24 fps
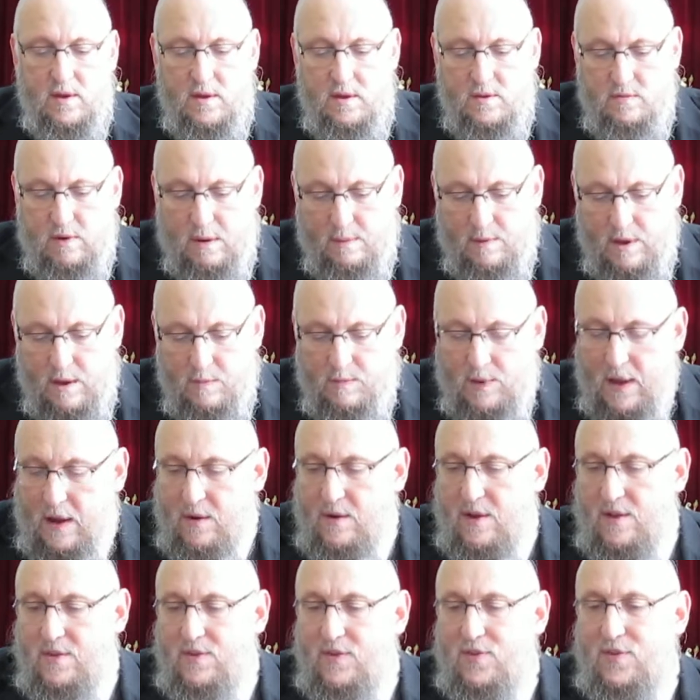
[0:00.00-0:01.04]
Rabbi De
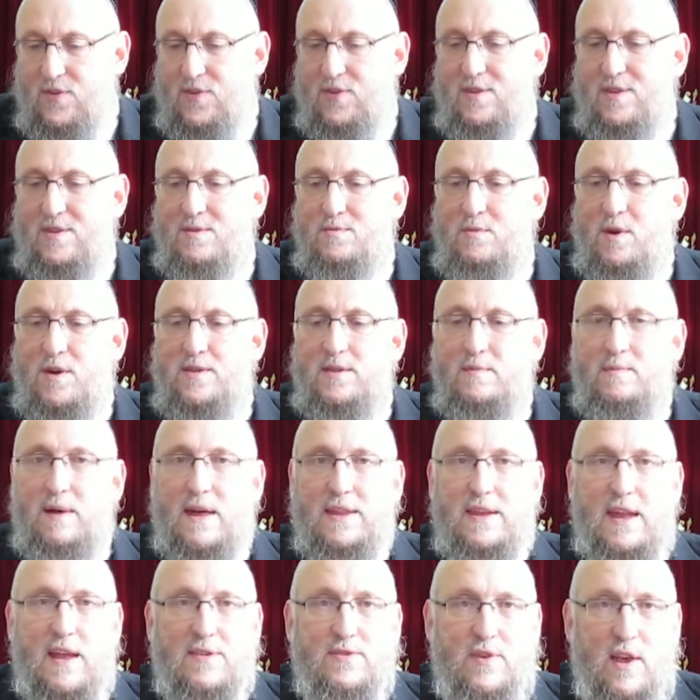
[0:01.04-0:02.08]
Peretz, one of the
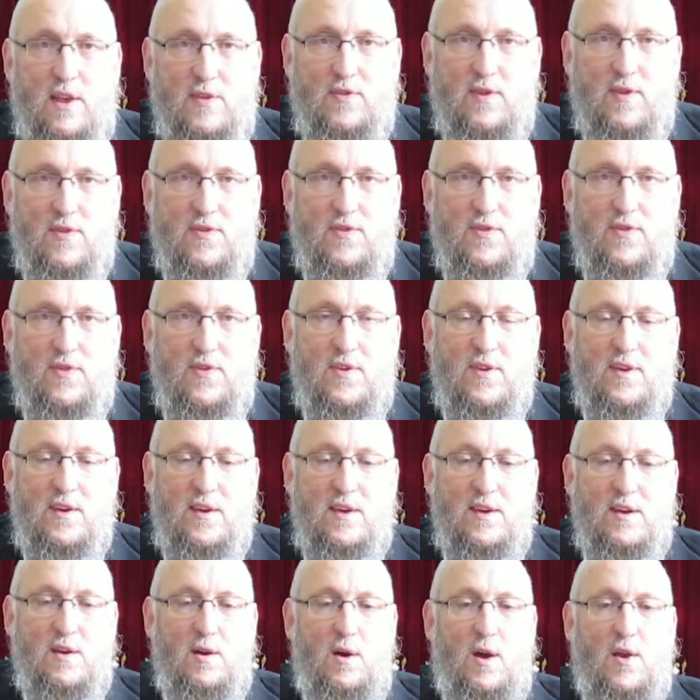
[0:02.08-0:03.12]
Balei Atosis,
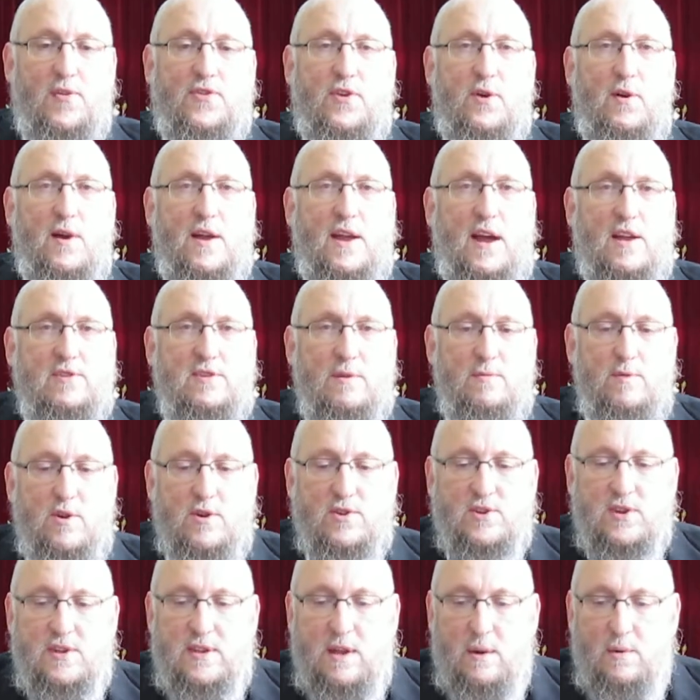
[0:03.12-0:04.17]
also a
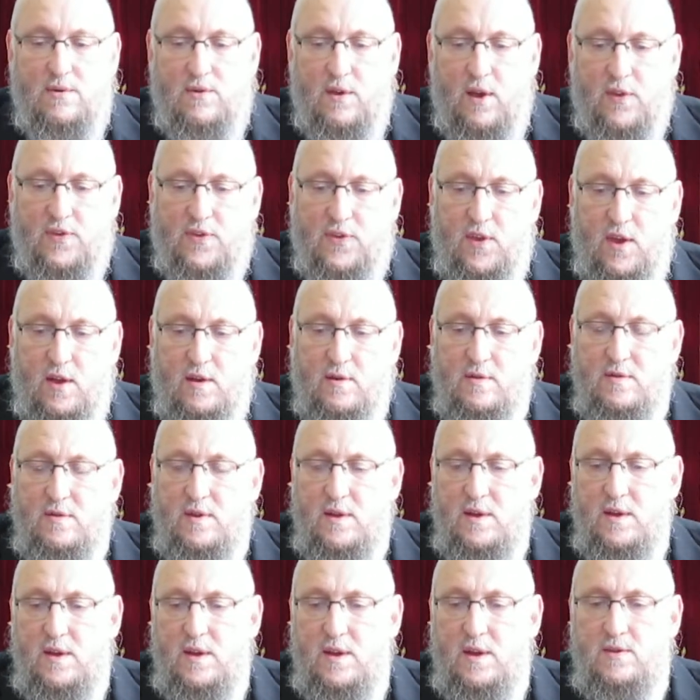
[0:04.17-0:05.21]
contribution that was
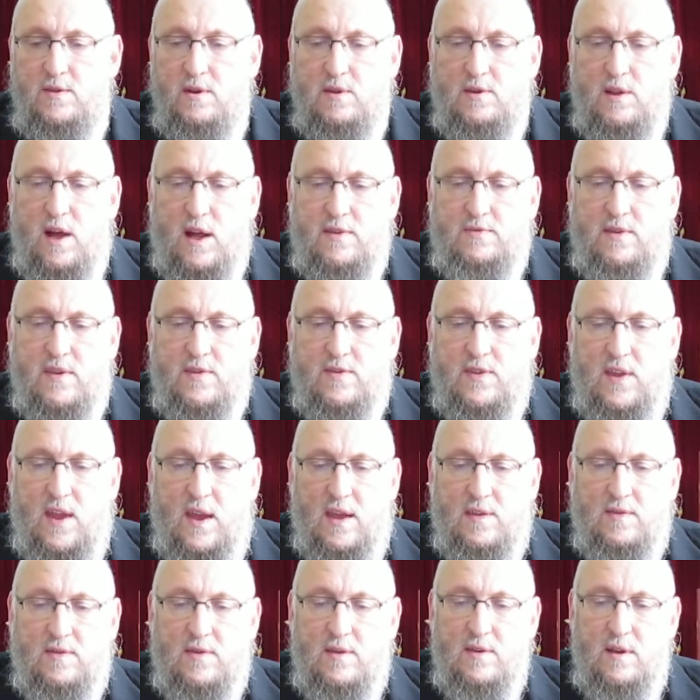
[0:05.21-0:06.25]
also, to a large
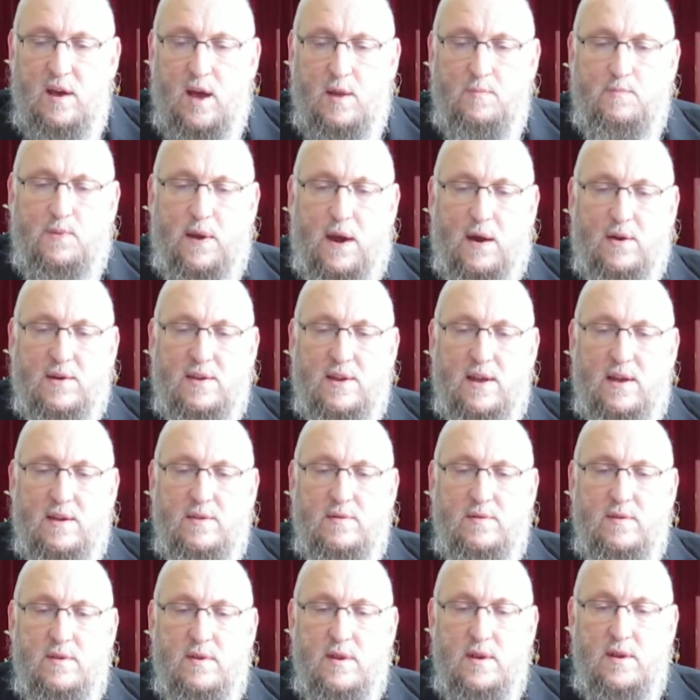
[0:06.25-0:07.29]
extent, unparalleled.
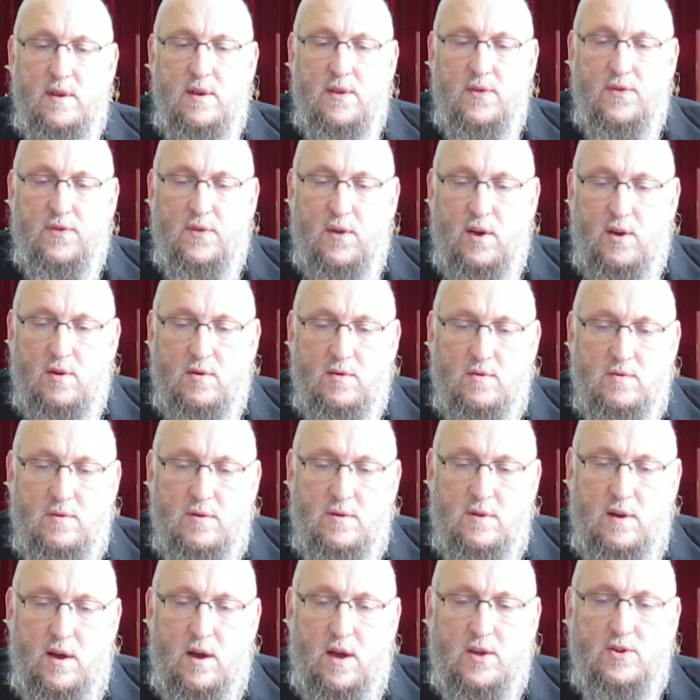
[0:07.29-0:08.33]
So,
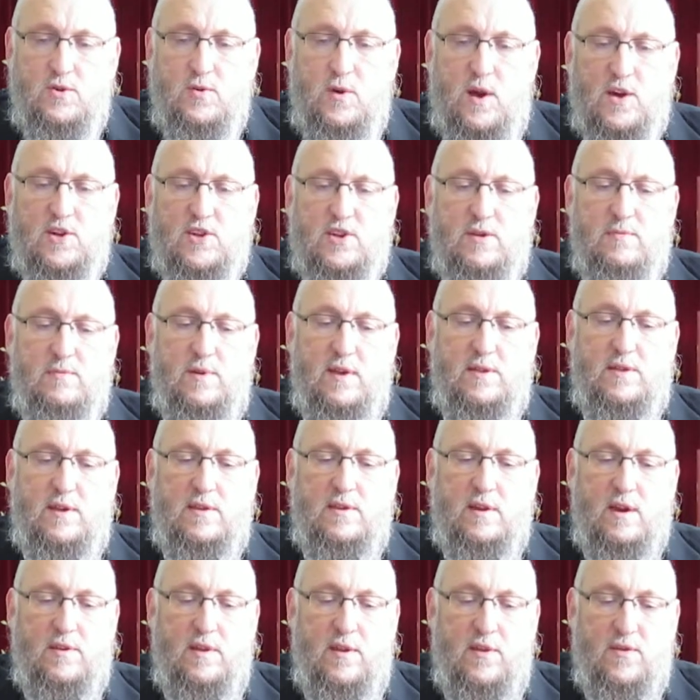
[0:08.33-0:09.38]
unquestionably, the
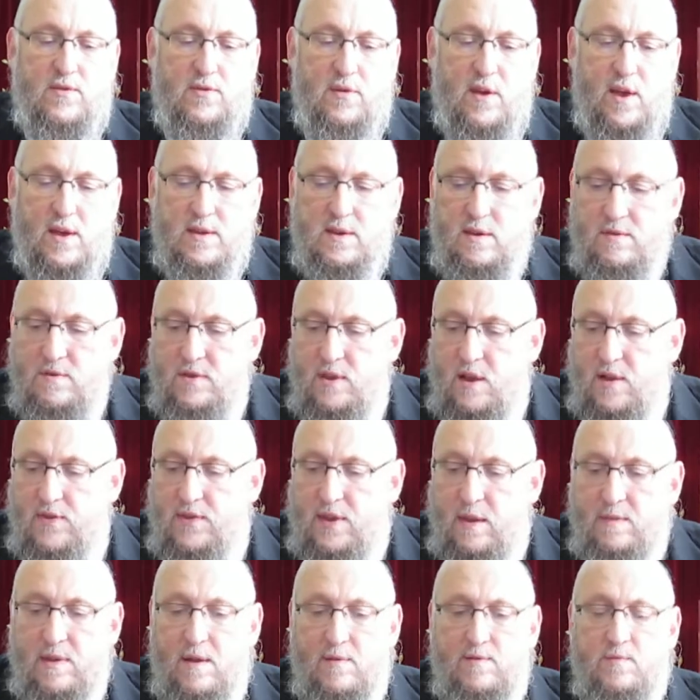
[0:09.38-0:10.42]
Gdala Yisrael, even though
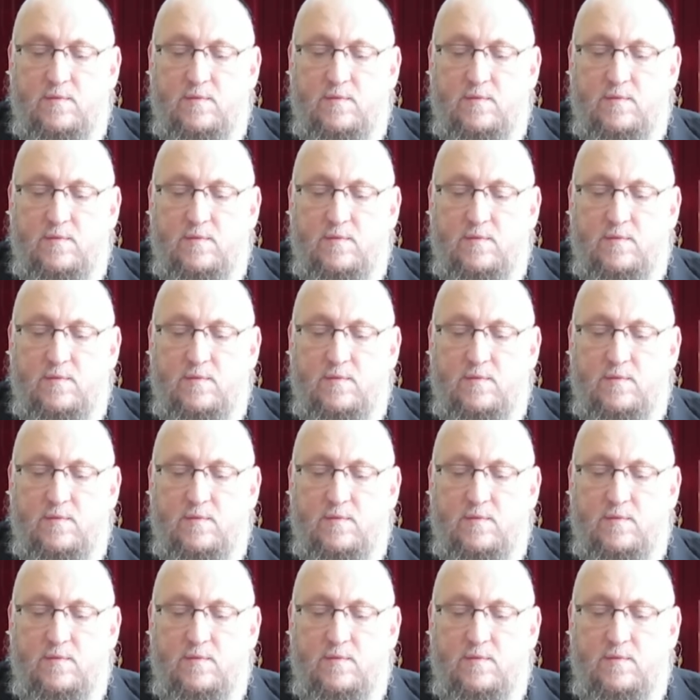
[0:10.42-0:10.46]
some of them